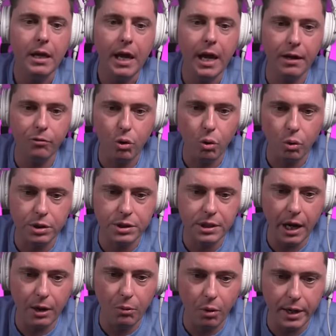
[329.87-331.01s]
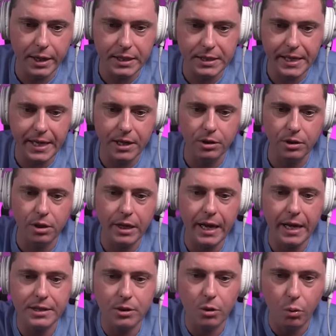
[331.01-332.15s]
And of course, I wanted to take a look
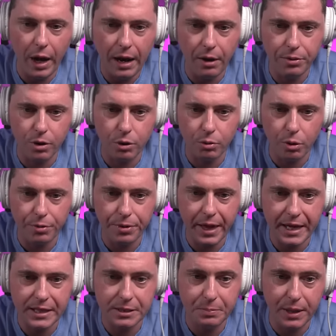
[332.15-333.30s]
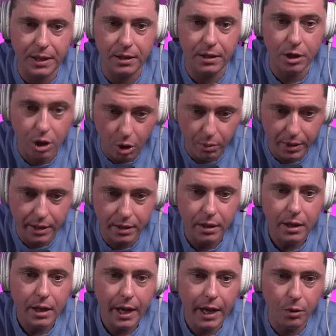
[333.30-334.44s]
at how the growth has been going
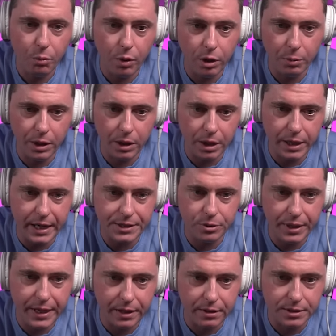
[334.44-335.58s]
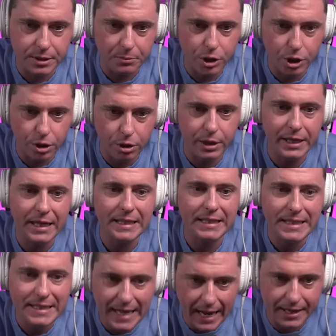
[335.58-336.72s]
and what are we looking at. So here's some current
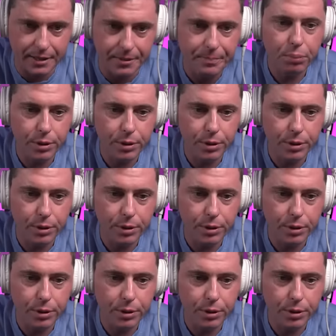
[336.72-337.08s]
data.